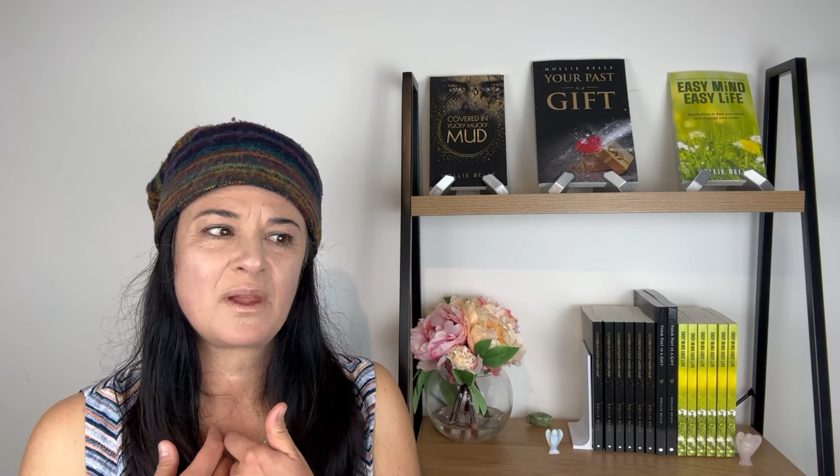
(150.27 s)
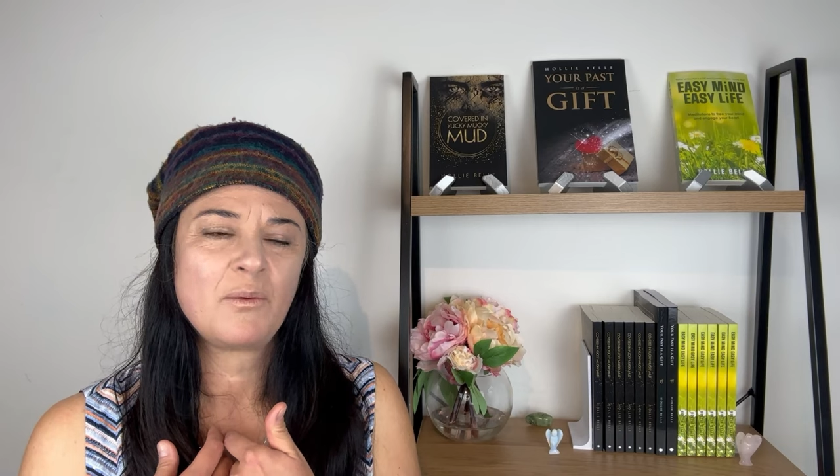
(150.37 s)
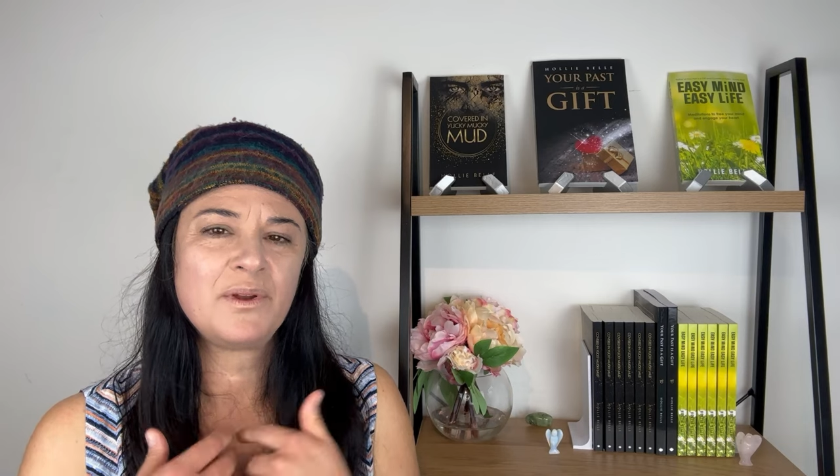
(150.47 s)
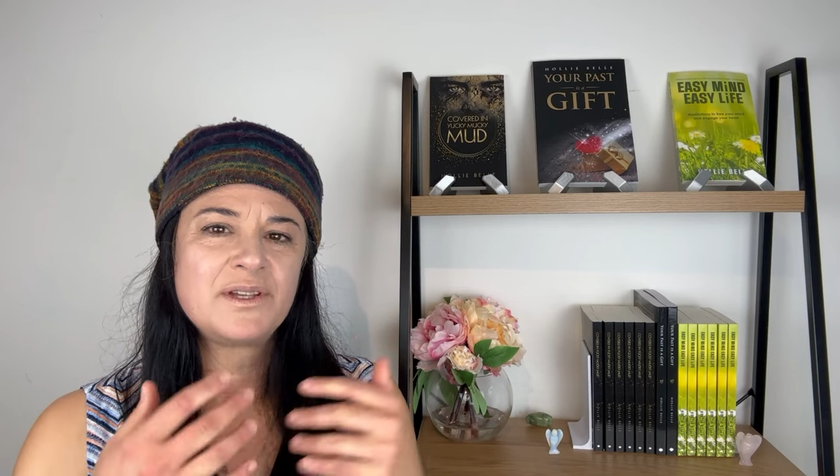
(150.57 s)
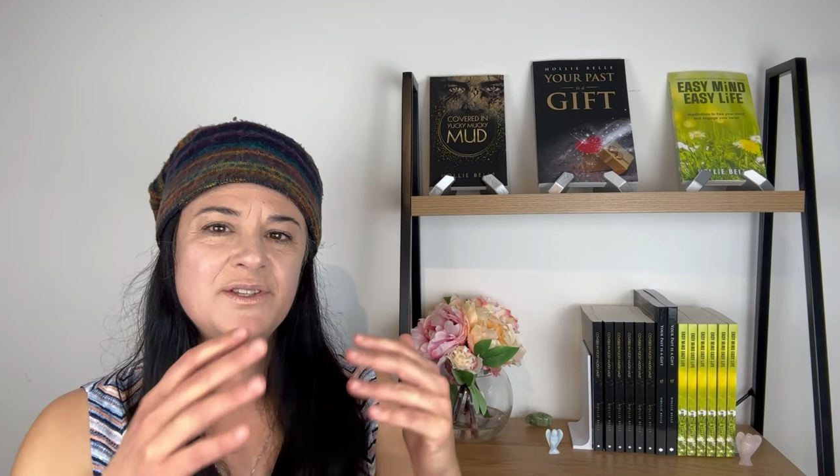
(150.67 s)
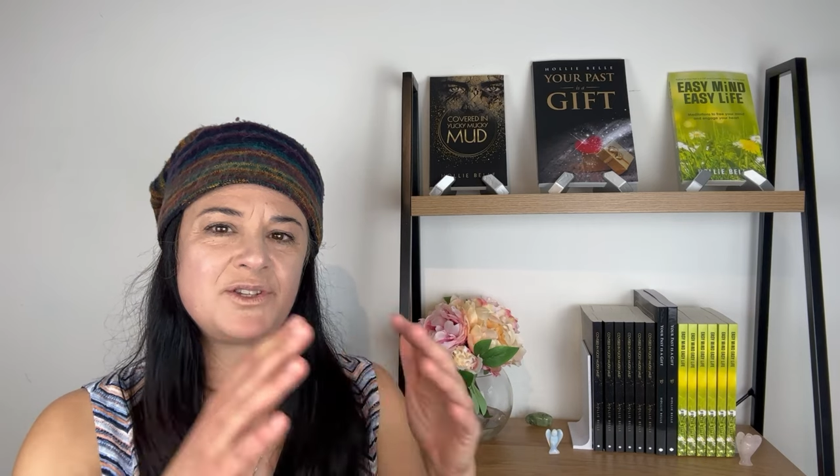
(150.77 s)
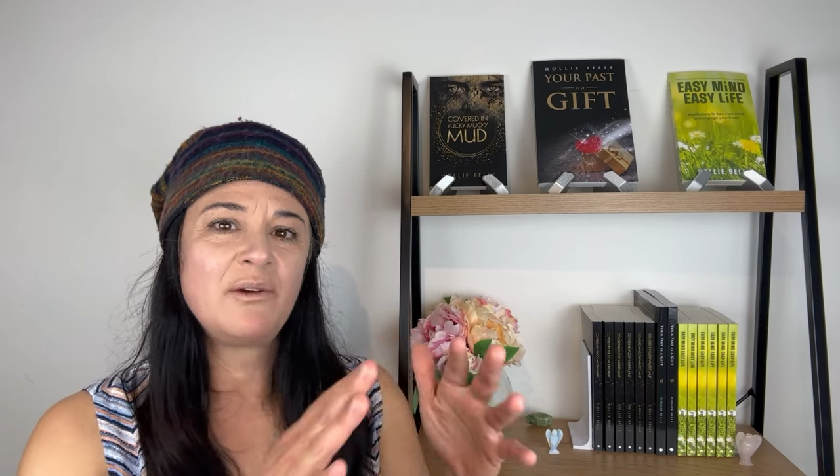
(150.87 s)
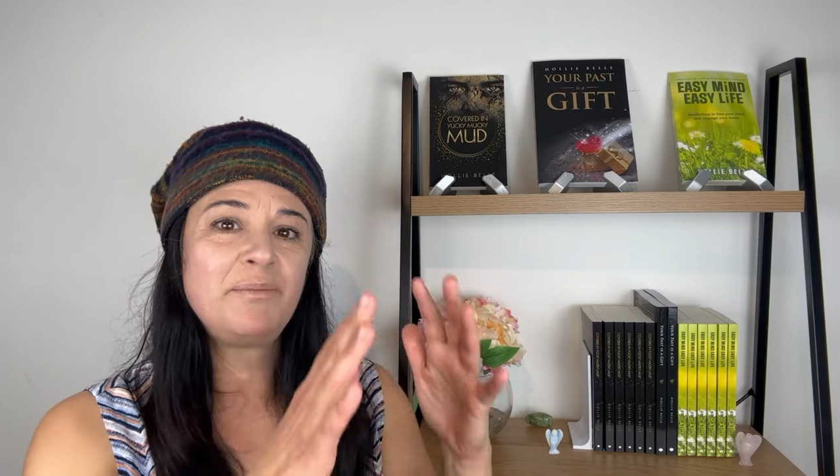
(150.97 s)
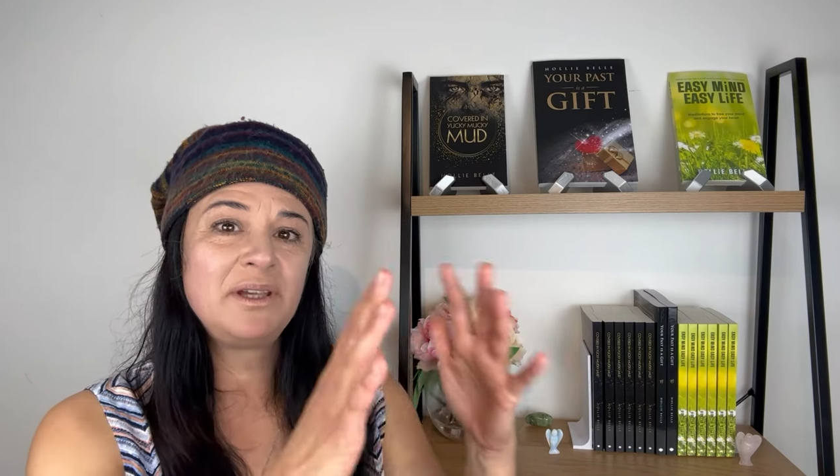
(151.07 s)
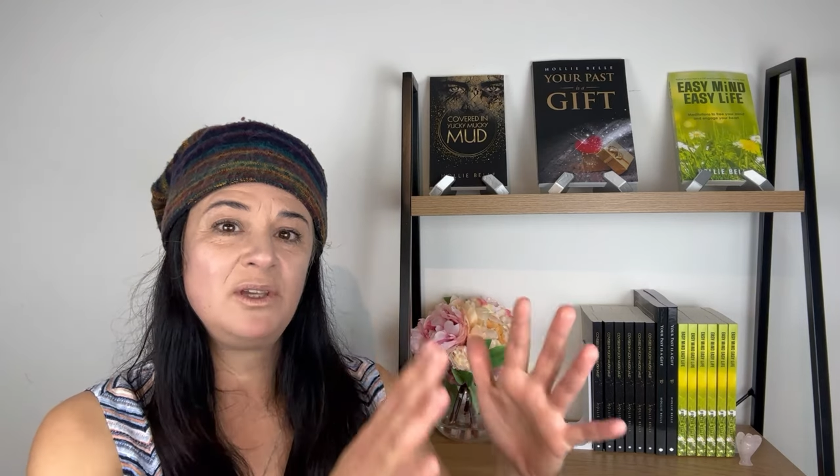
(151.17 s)
what is
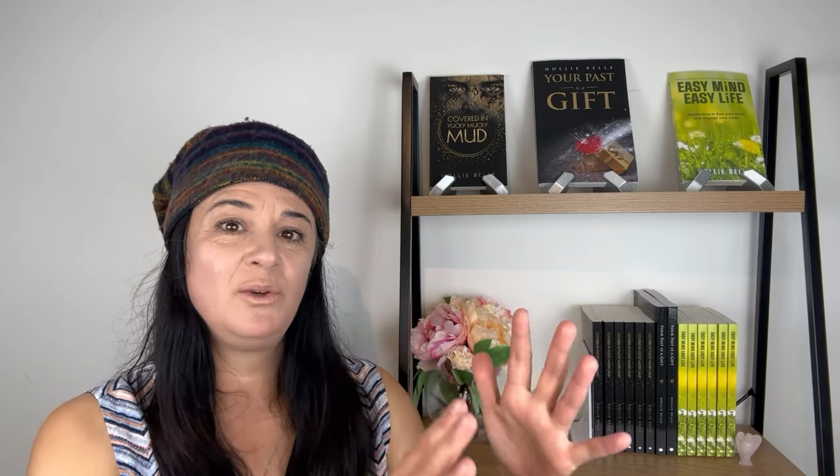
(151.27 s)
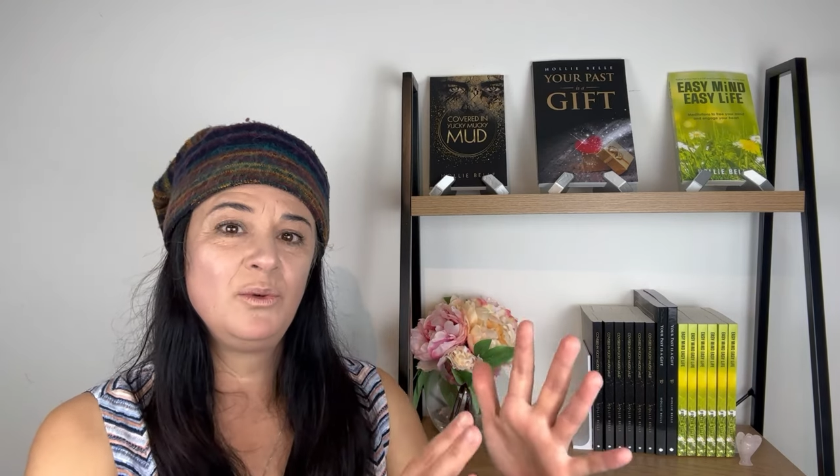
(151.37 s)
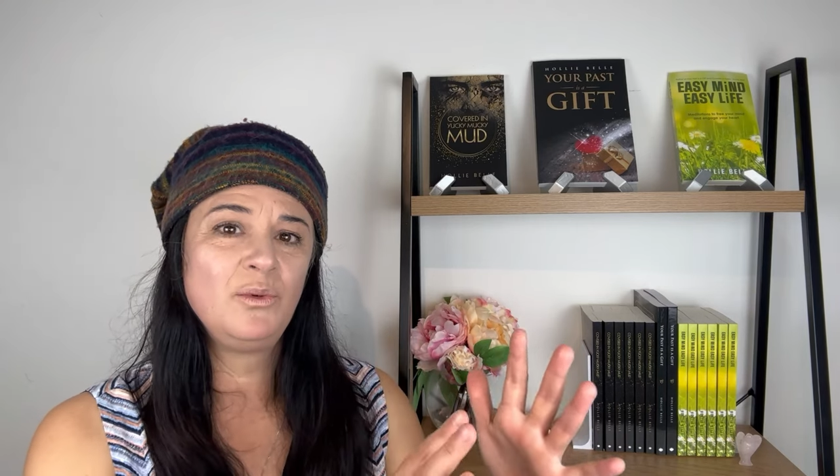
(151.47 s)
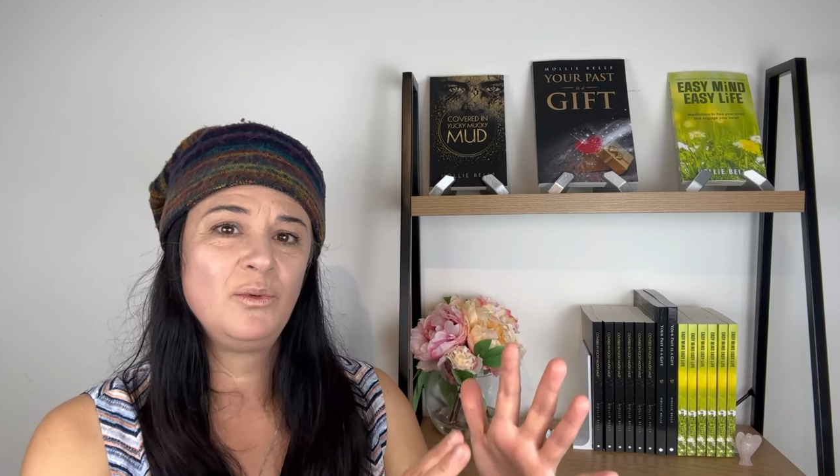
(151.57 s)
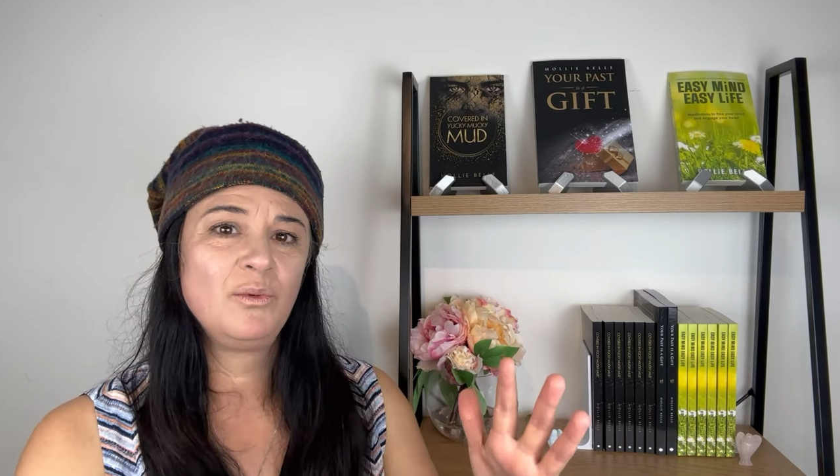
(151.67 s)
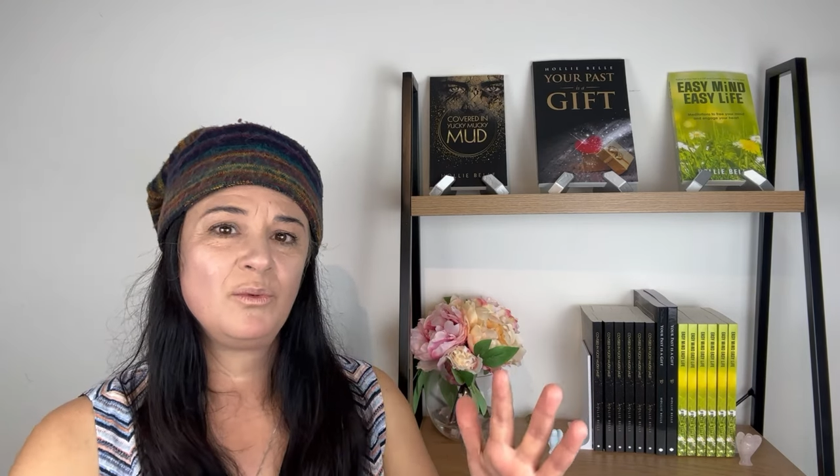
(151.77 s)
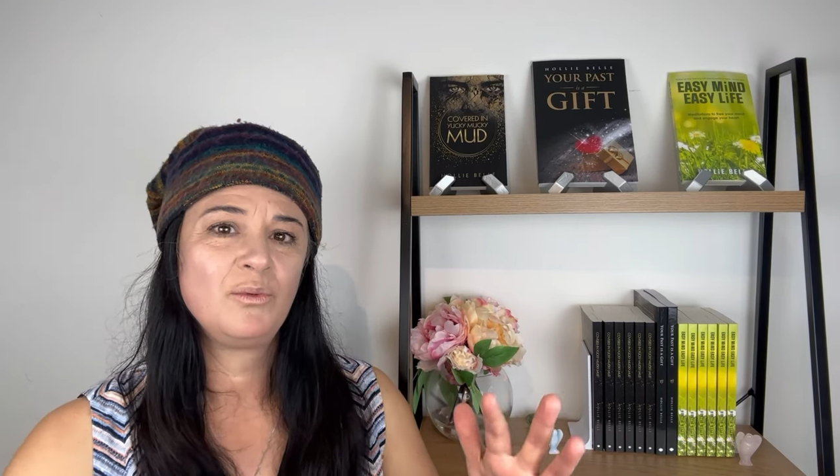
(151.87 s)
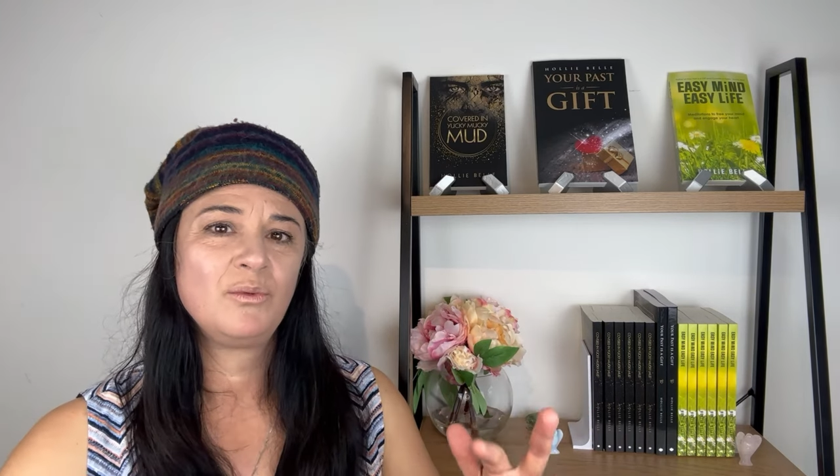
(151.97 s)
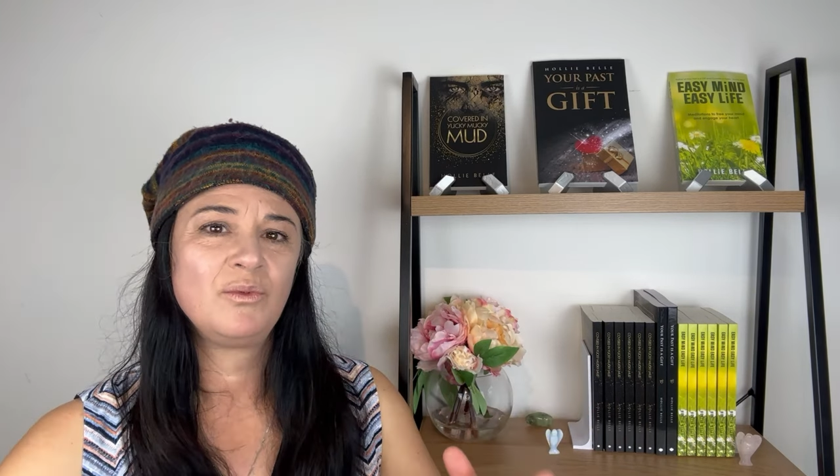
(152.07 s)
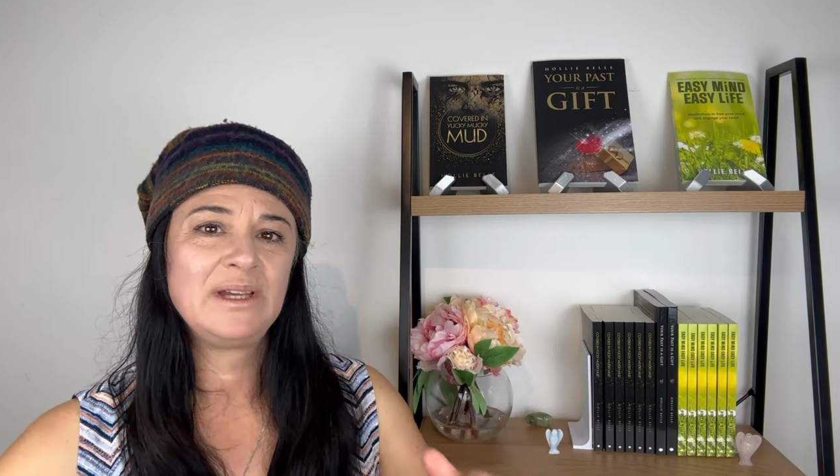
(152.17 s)
stopping you
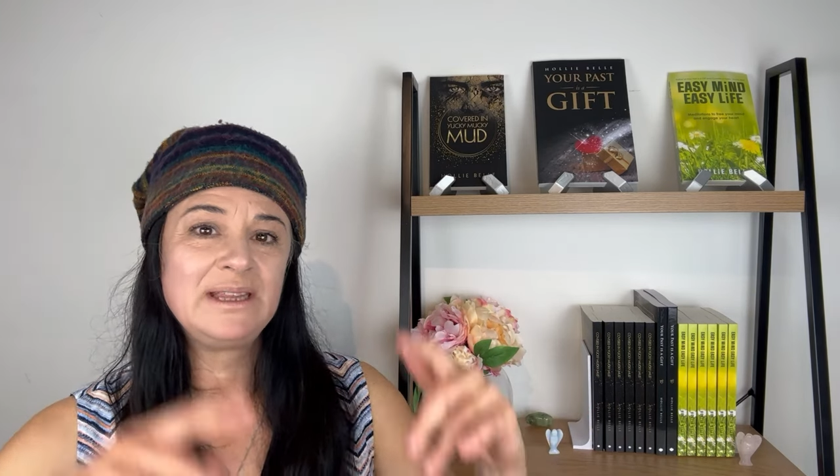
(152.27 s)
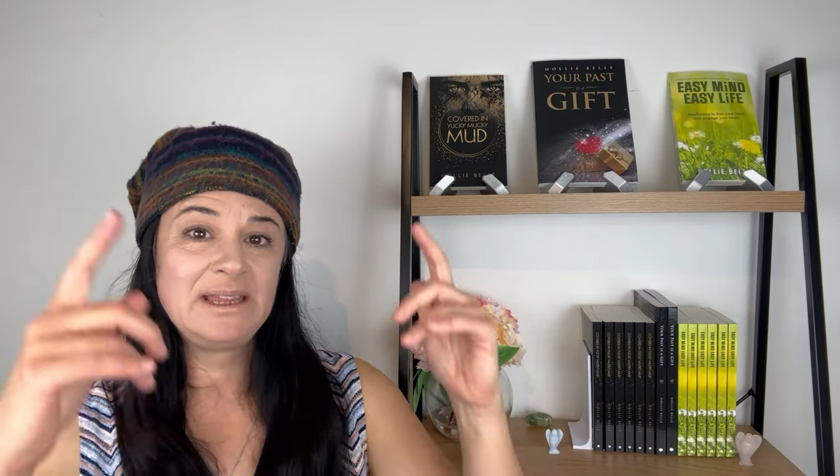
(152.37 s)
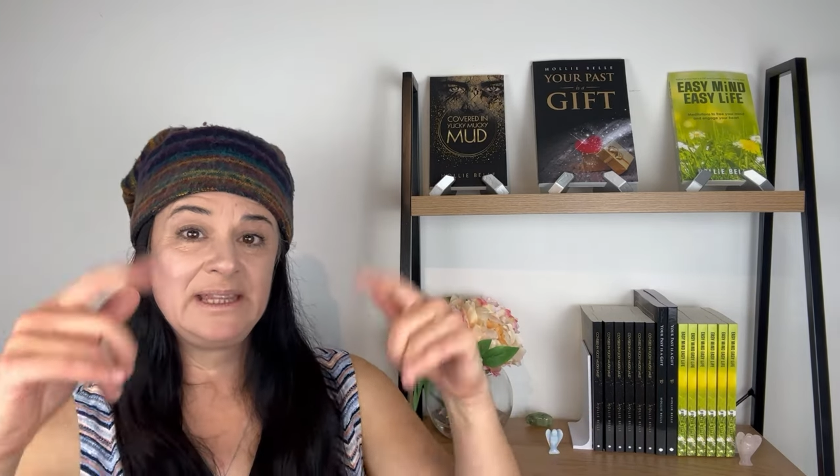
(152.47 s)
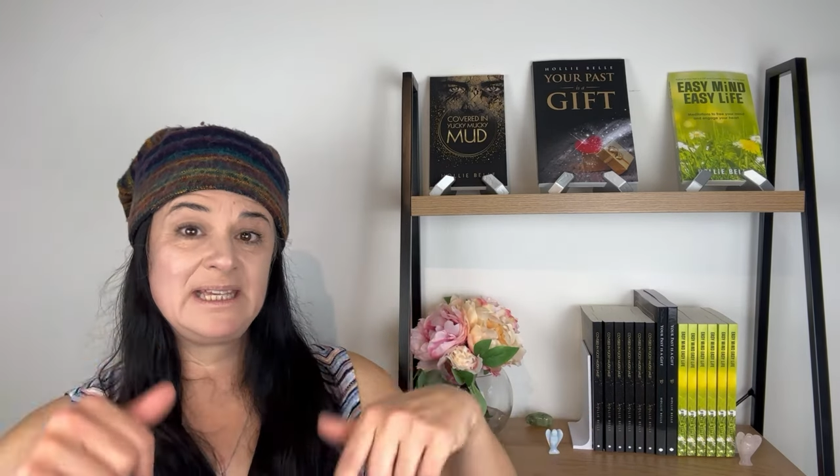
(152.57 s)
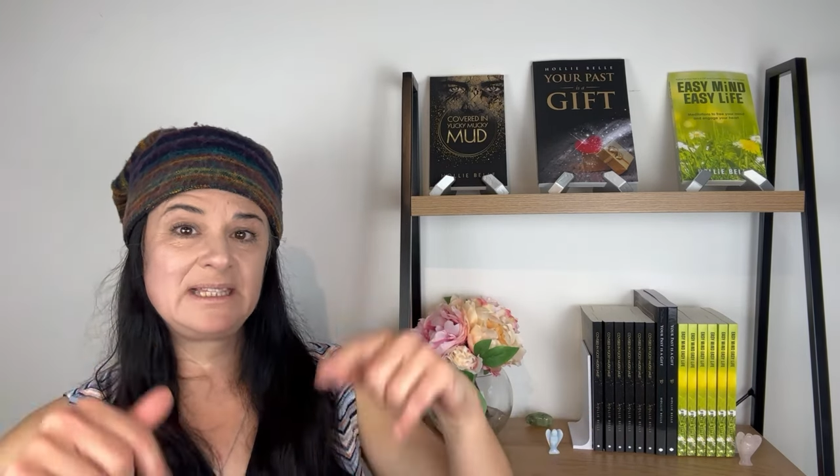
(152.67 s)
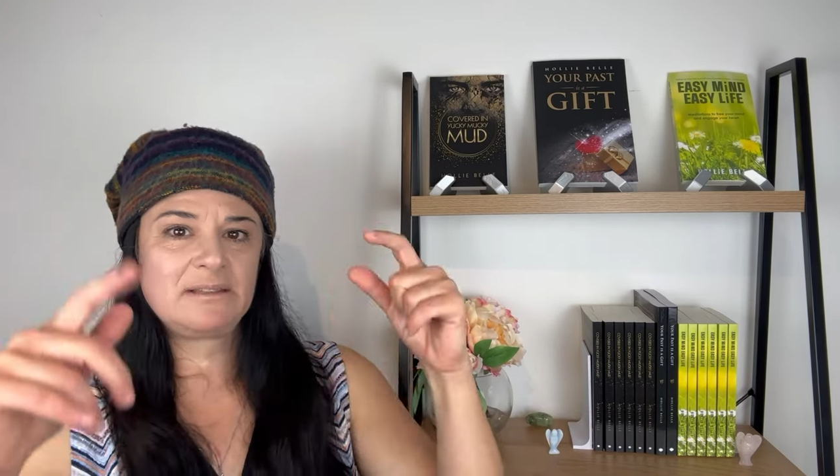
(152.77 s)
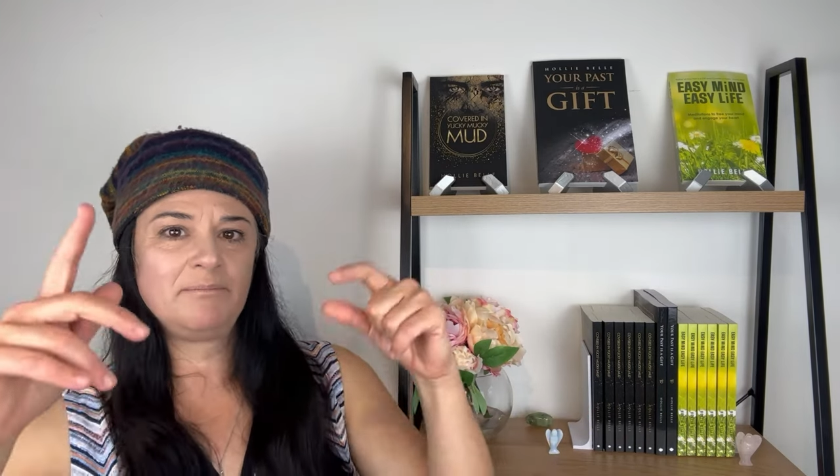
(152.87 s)
in this